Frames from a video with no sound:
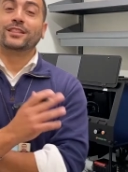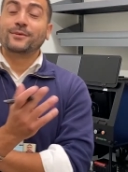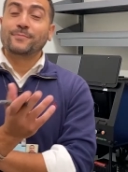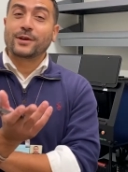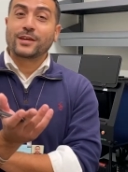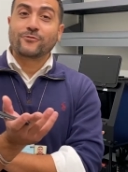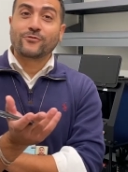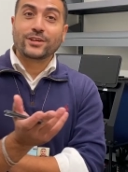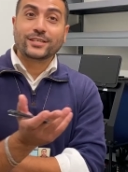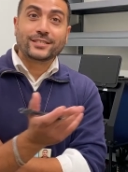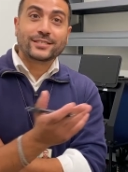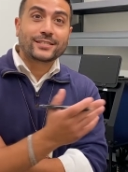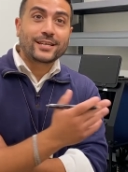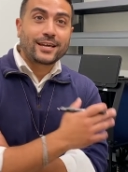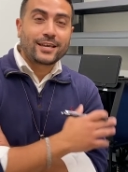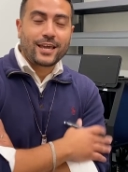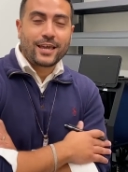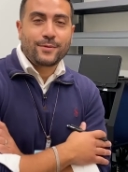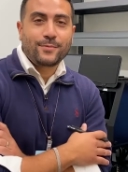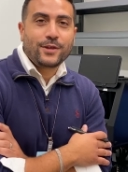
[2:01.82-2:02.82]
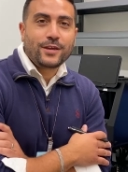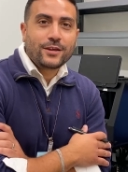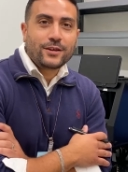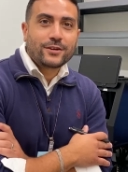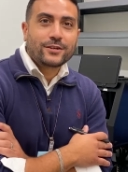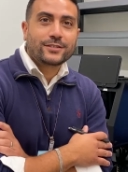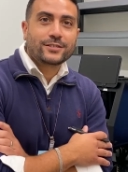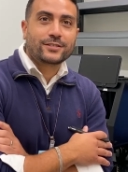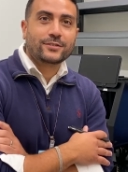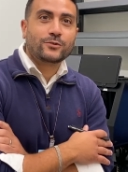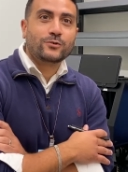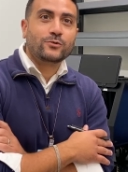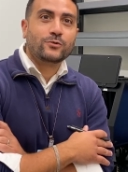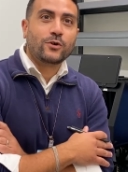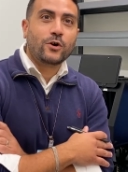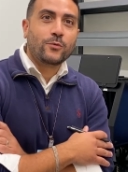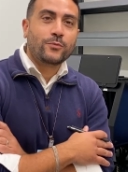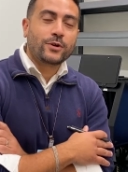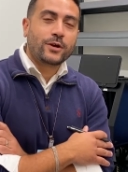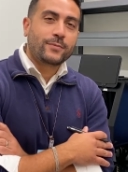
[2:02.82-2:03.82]
of the main reasons I came here to
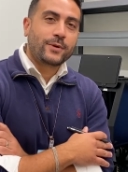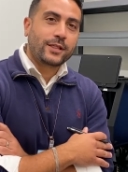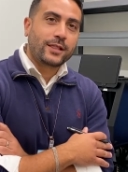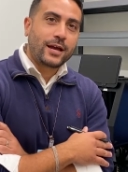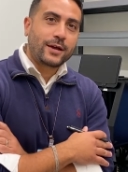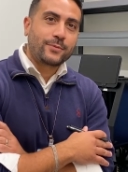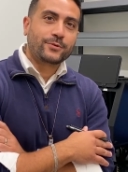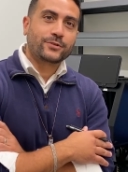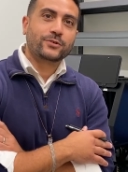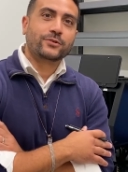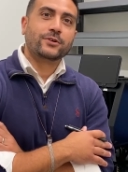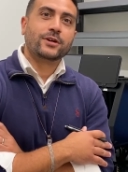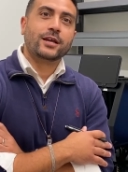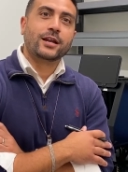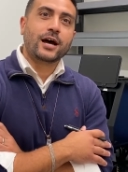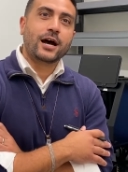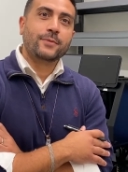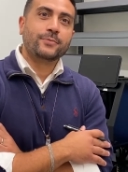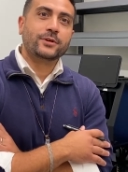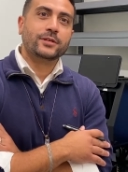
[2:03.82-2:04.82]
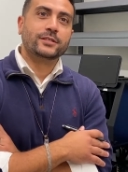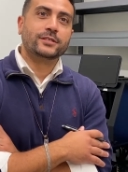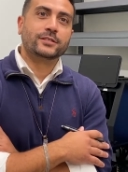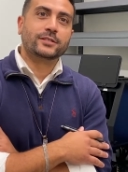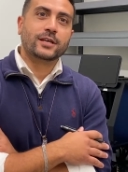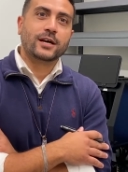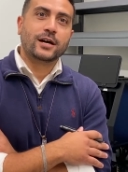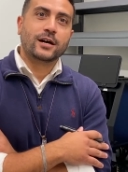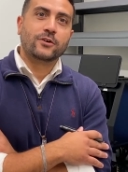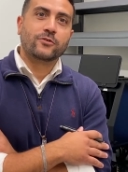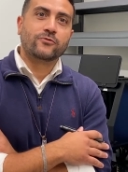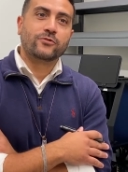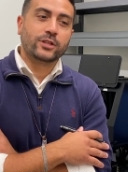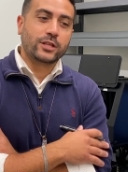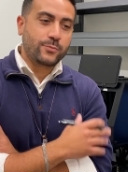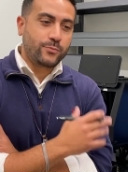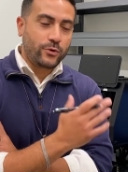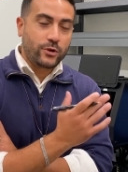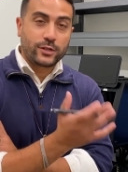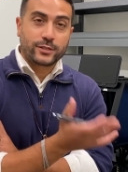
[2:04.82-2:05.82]
open up my laboratory at Hopkins uh,
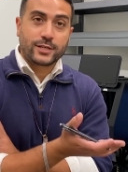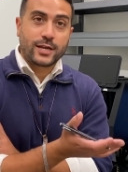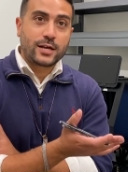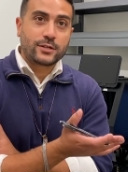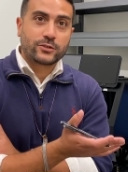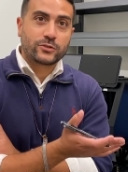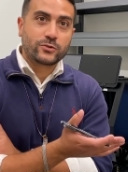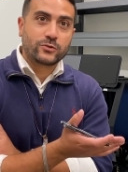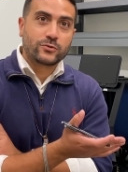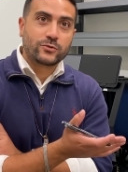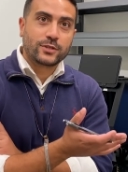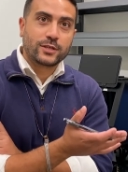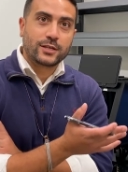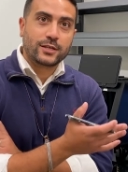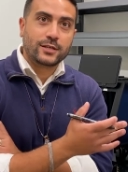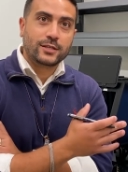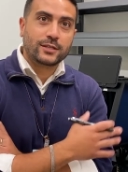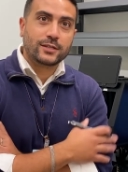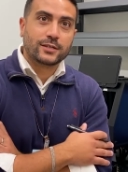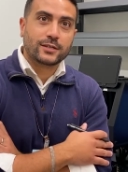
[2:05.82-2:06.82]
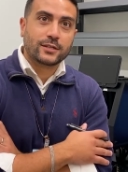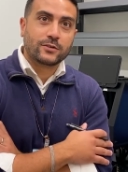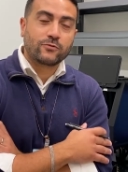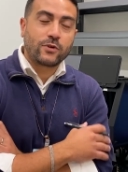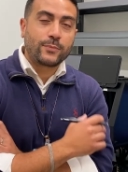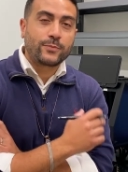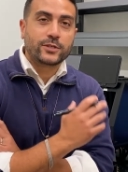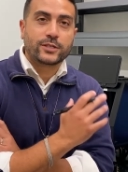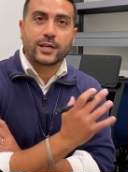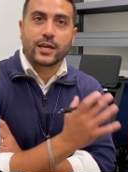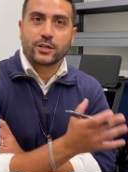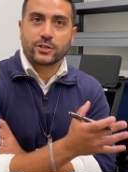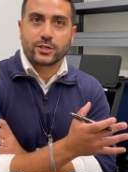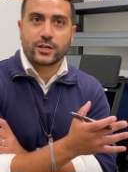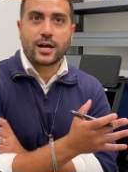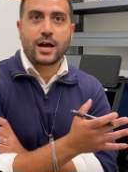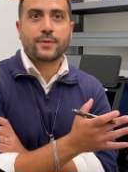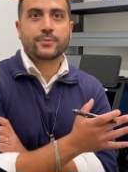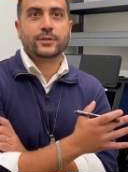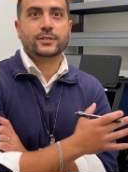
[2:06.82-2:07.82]
really boiled down to the, the reputation
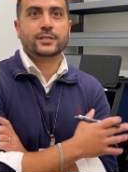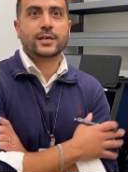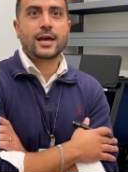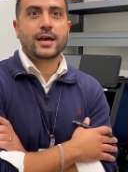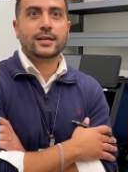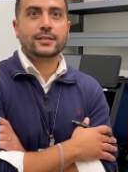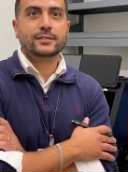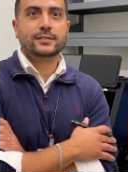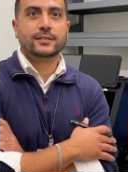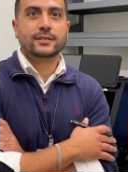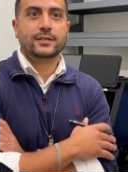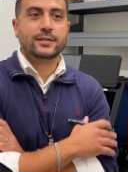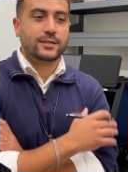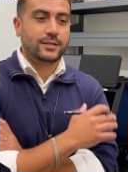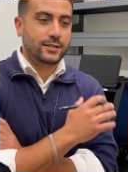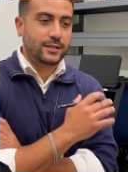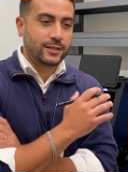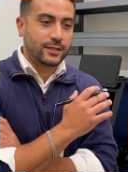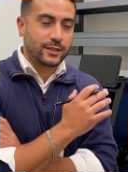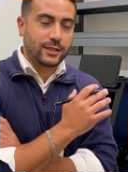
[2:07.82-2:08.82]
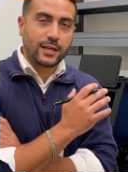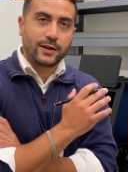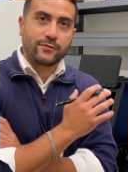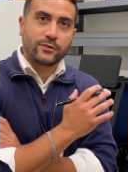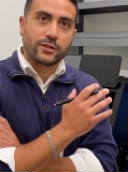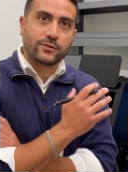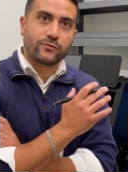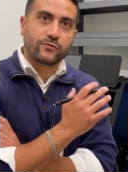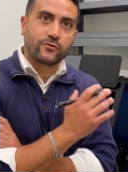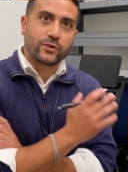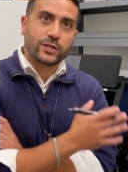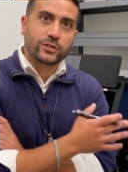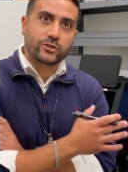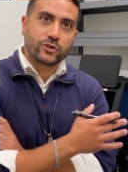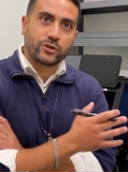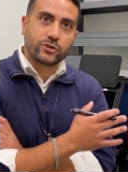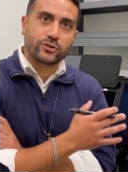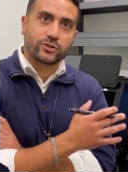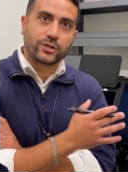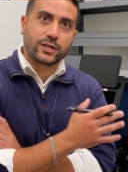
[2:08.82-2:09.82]
Hopkins has, the level of
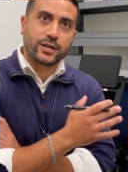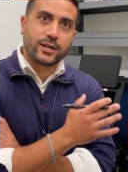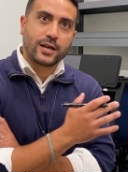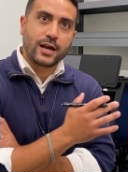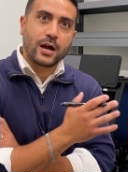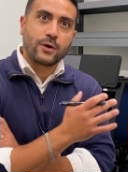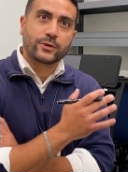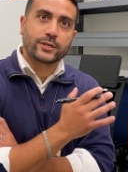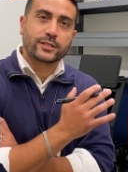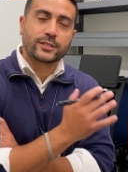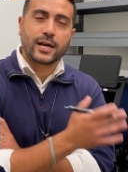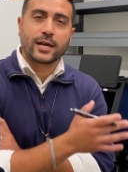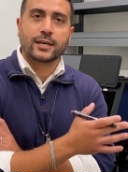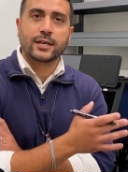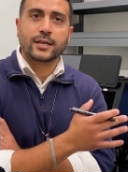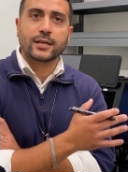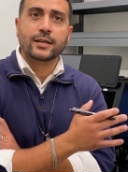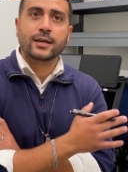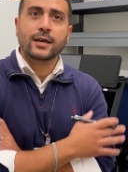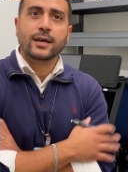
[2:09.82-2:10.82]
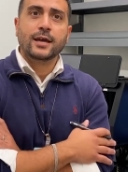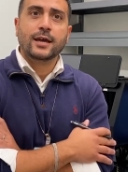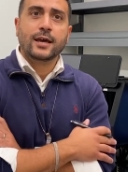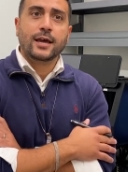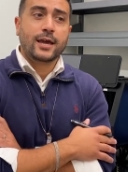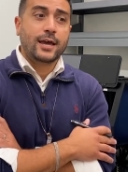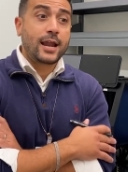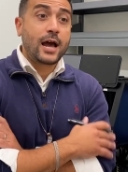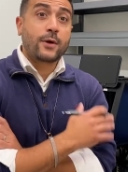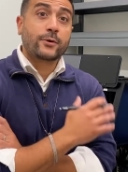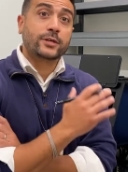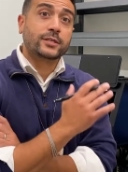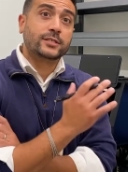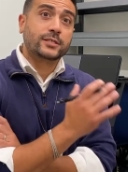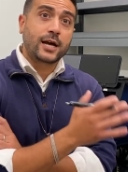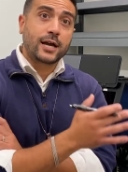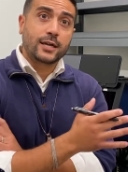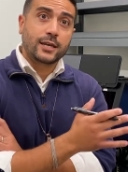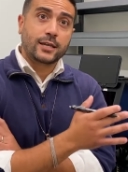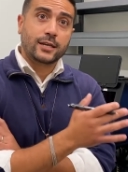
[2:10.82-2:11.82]
research and how exciting and how
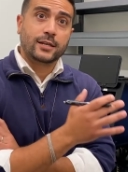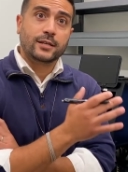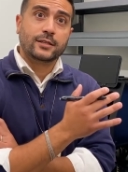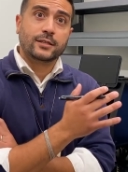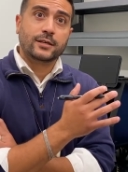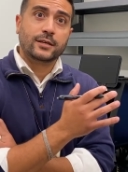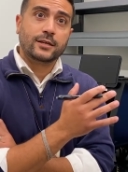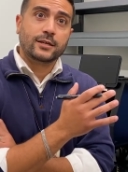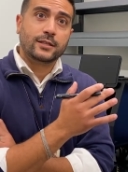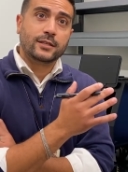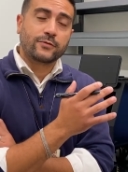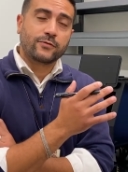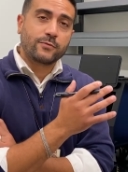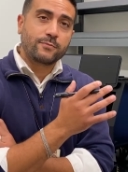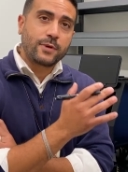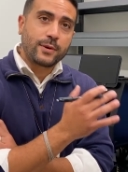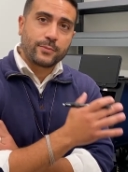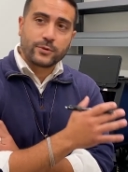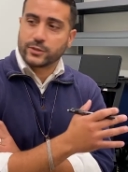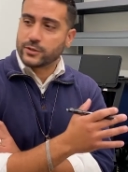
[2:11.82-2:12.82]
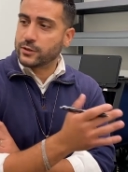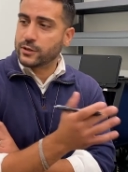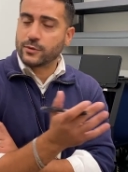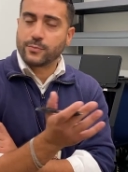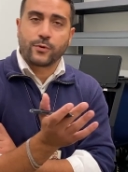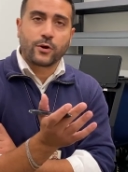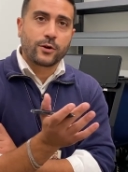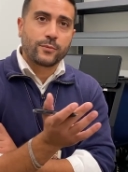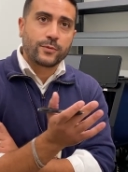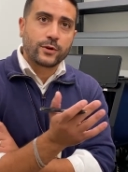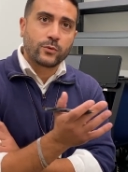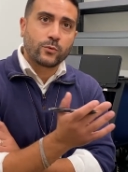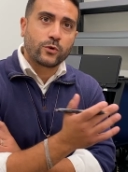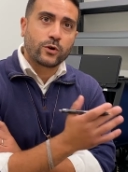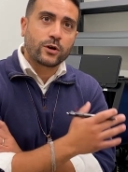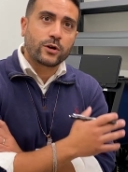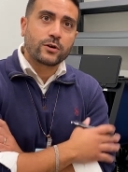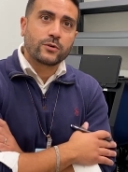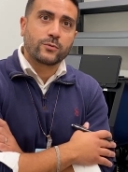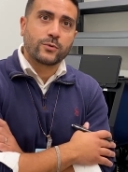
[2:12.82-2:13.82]
excited the different members of the department
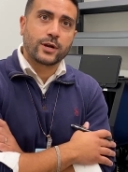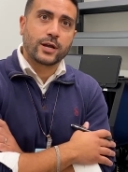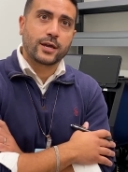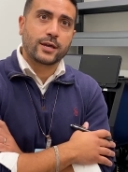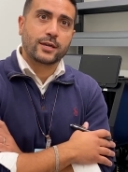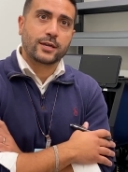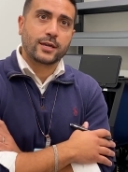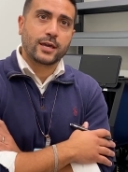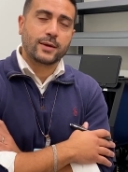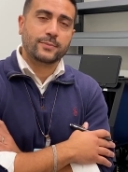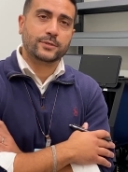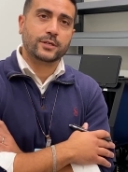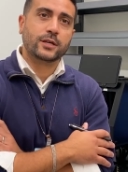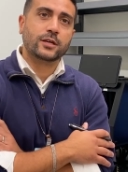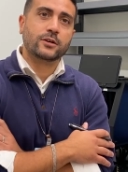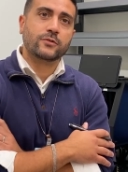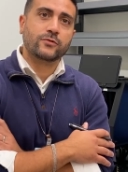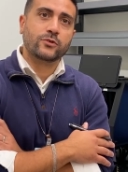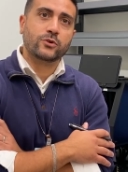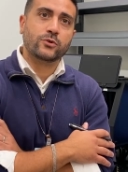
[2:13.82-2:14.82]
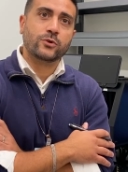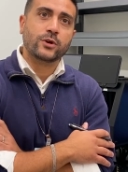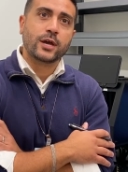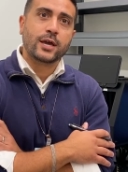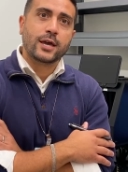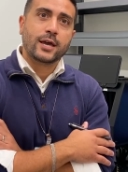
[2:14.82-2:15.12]
were when I came to interview.